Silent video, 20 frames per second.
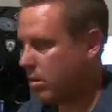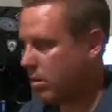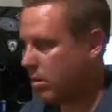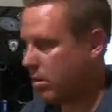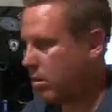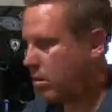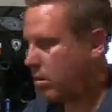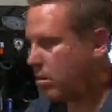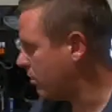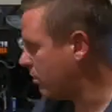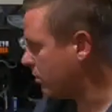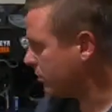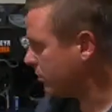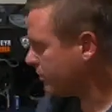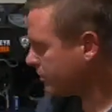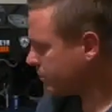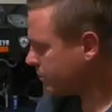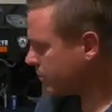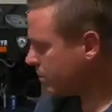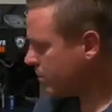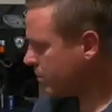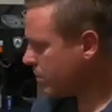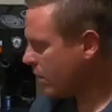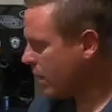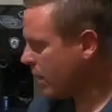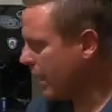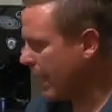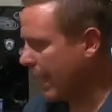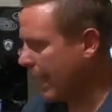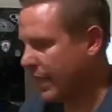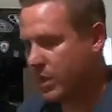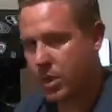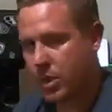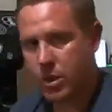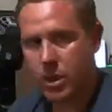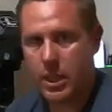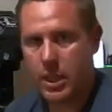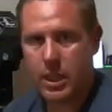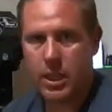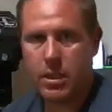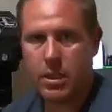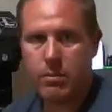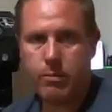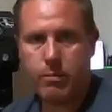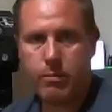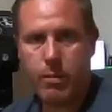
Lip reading: to actually